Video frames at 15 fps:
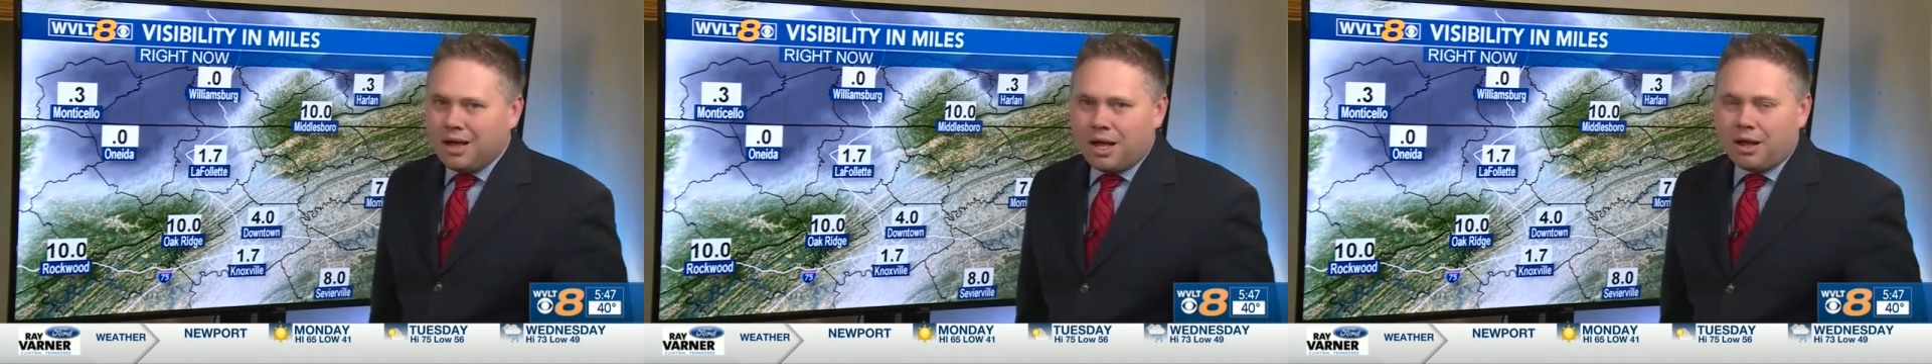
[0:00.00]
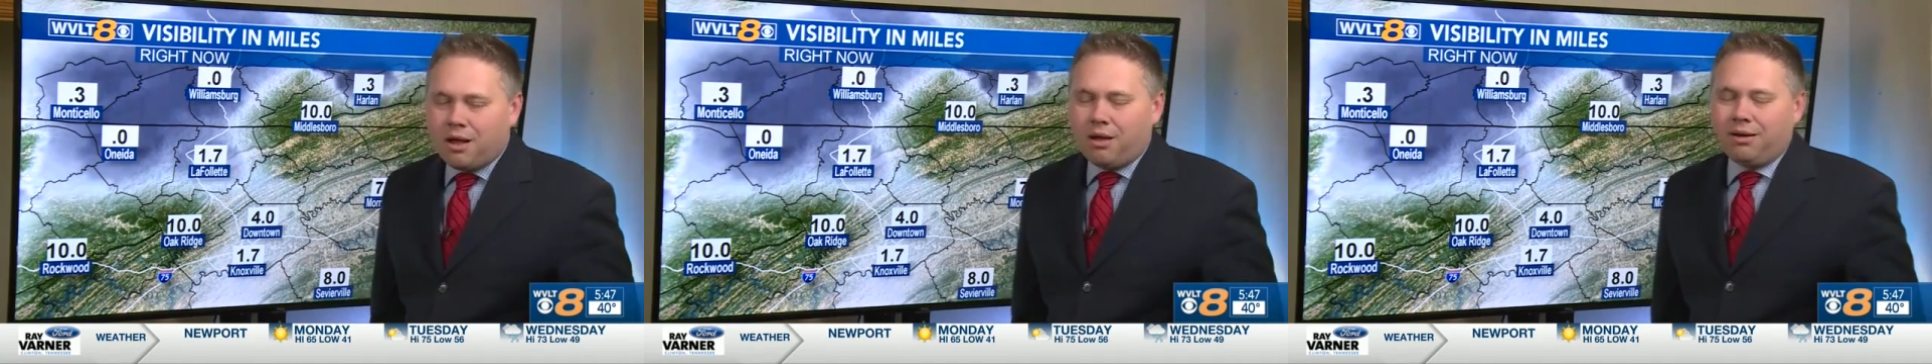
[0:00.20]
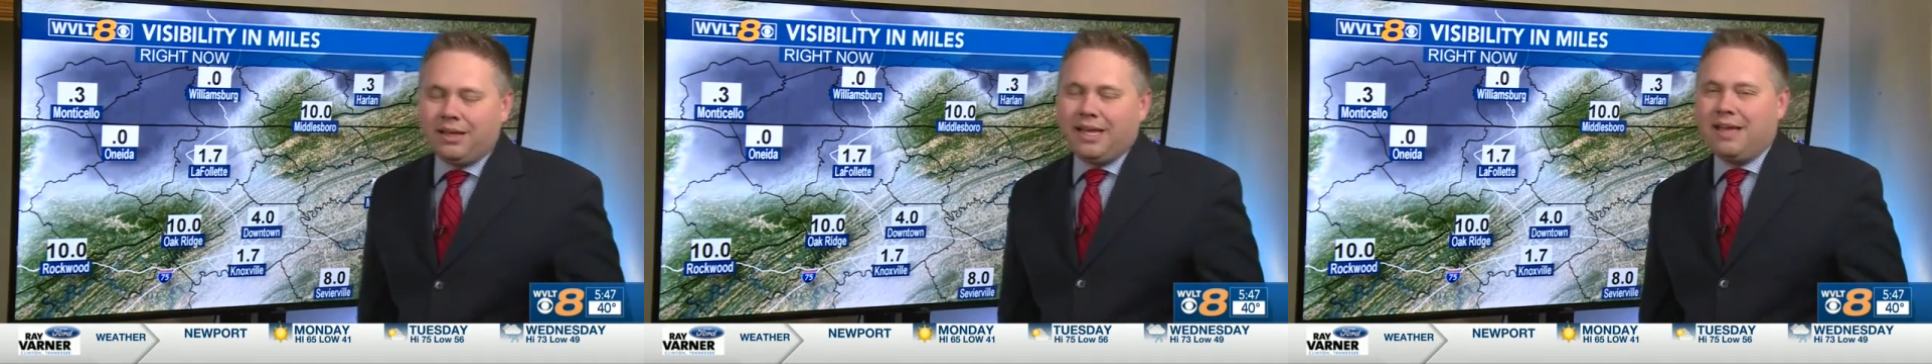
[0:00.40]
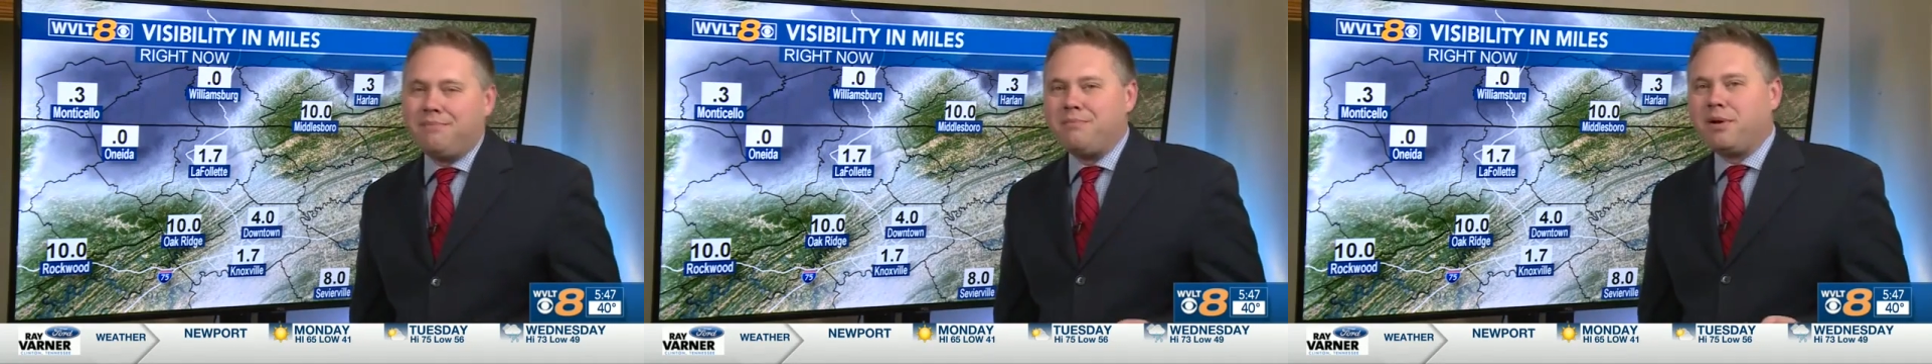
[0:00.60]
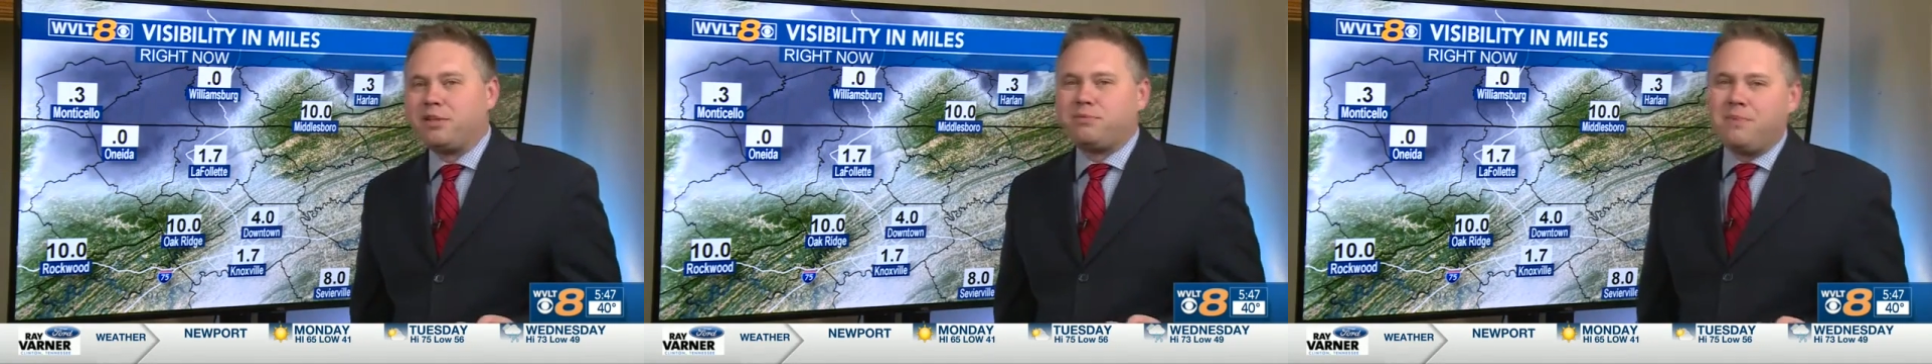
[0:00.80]
not calling
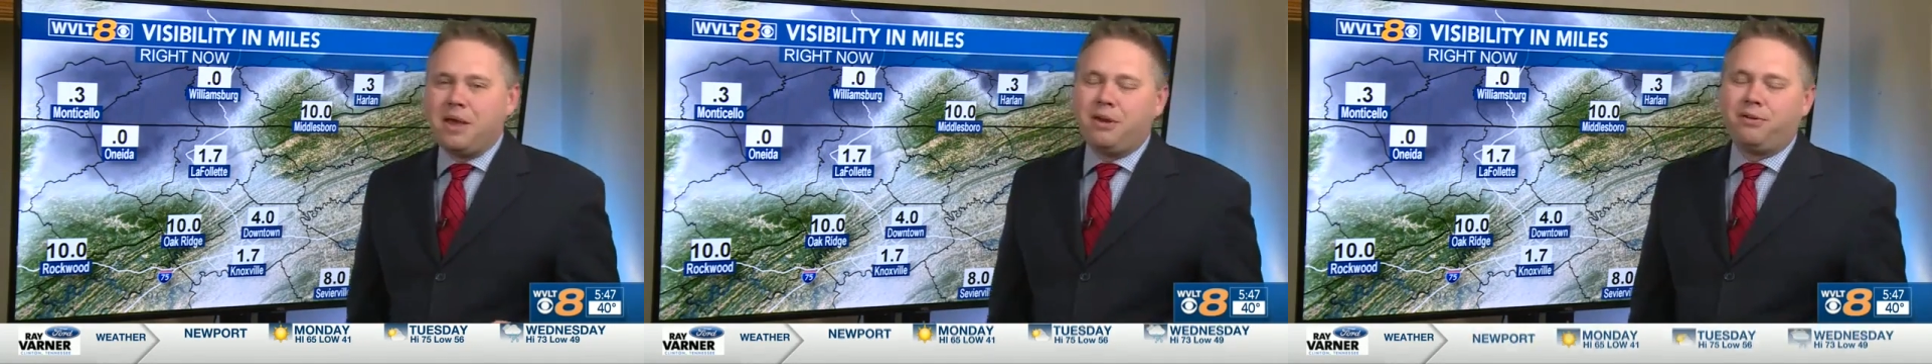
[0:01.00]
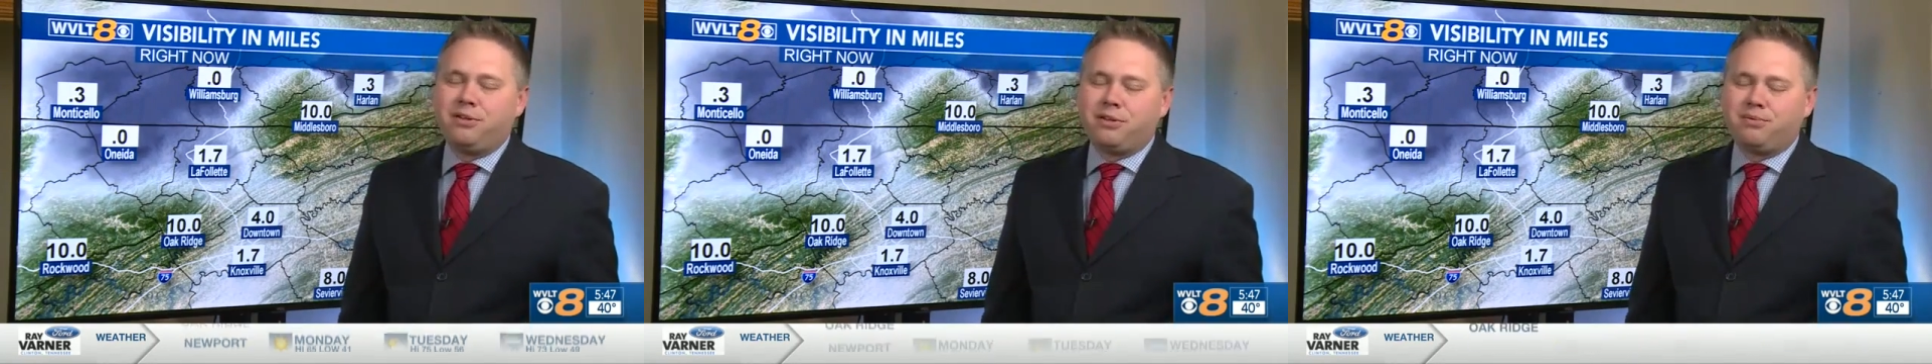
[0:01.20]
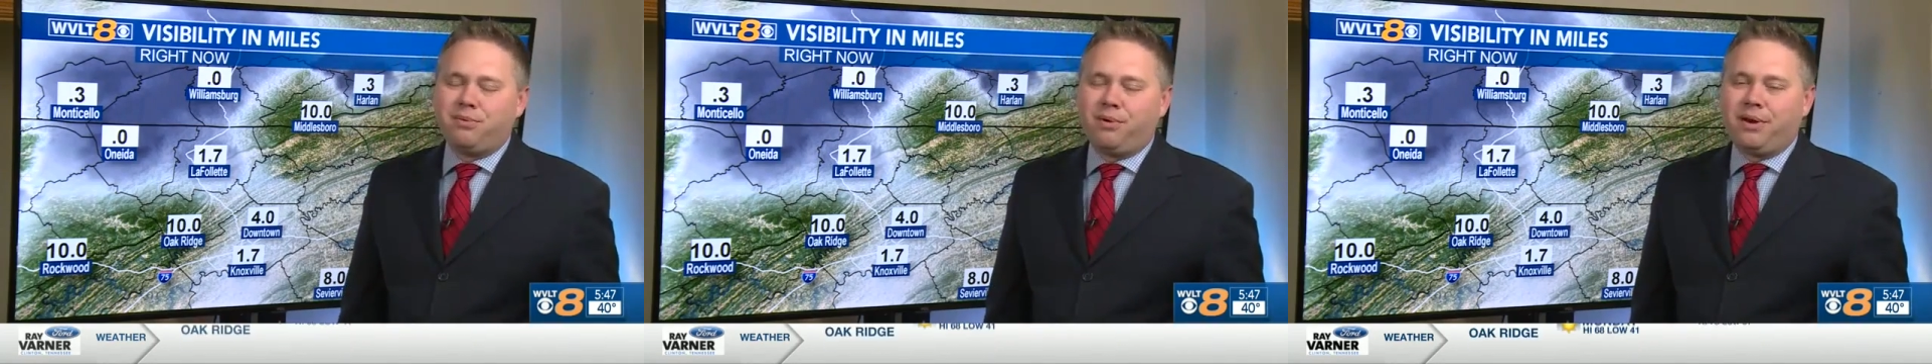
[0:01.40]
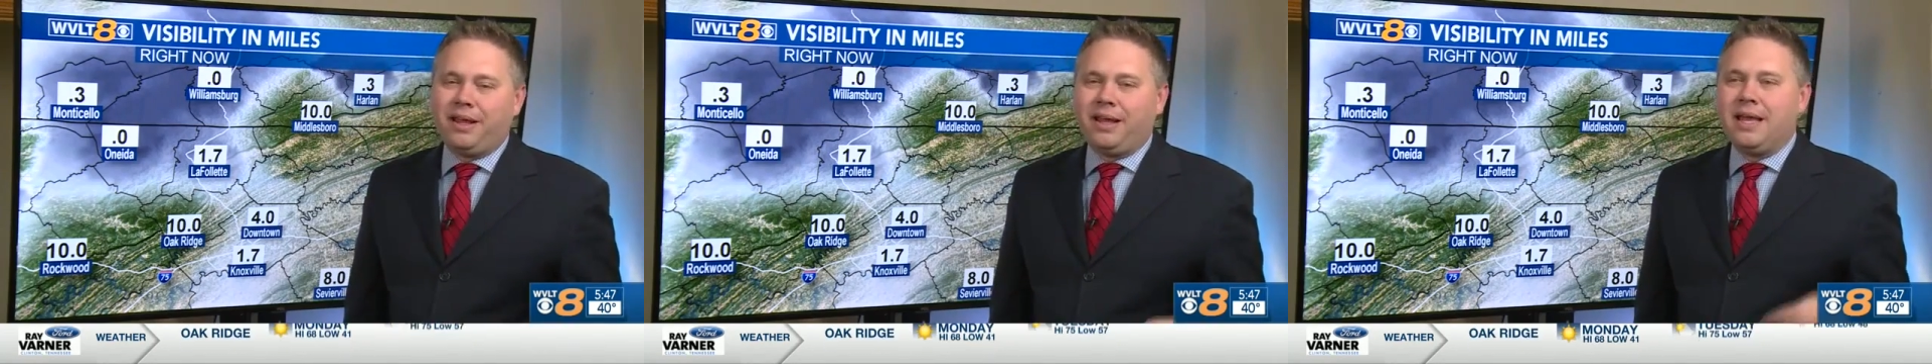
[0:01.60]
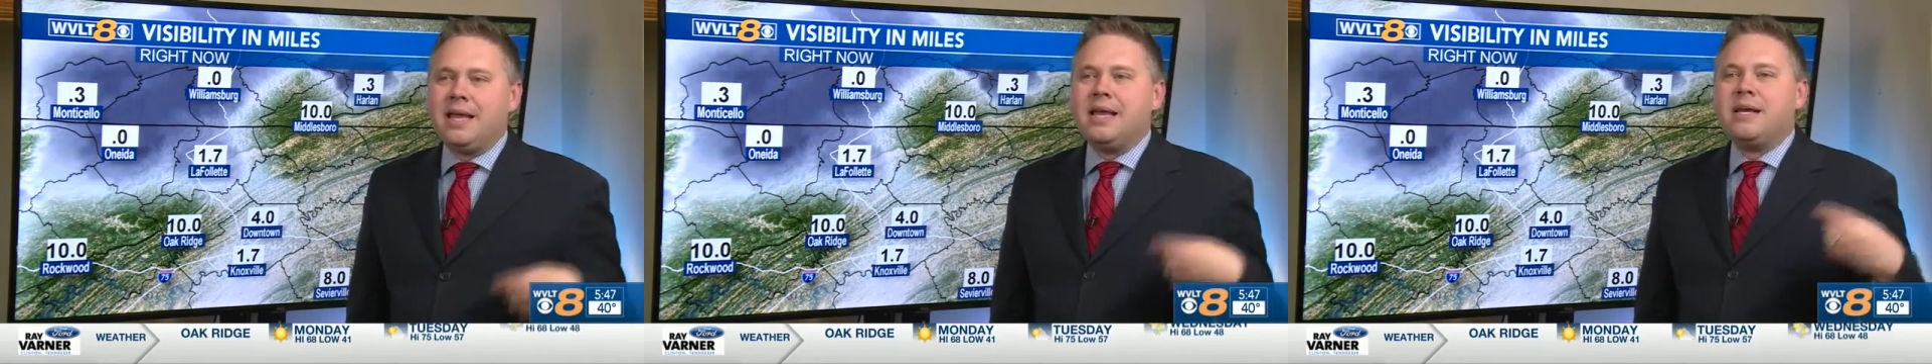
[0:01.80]
in much better this
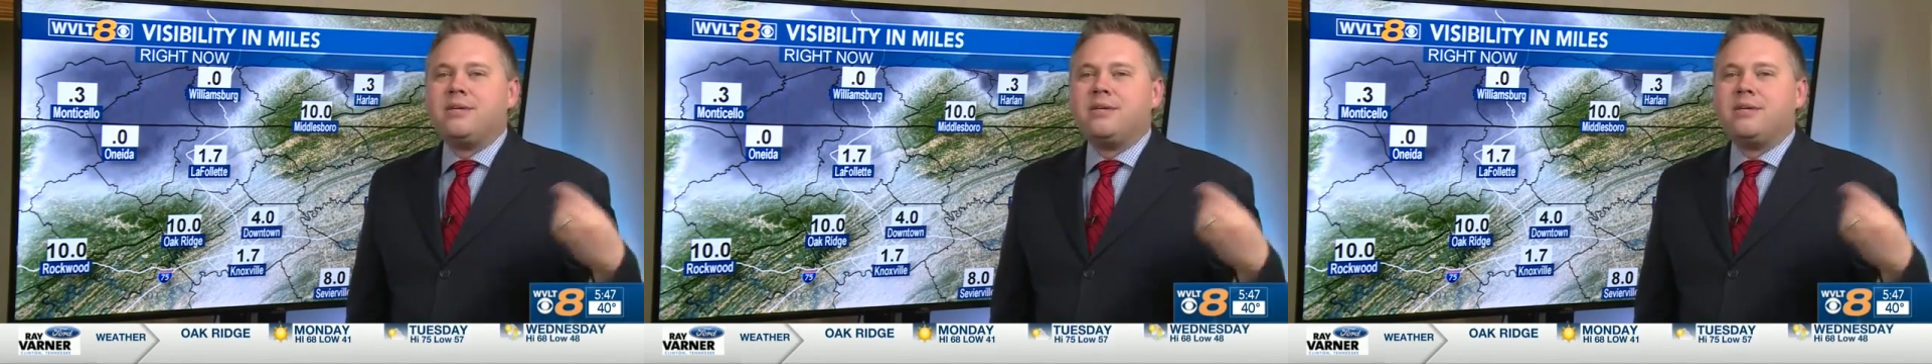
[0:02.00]
morning.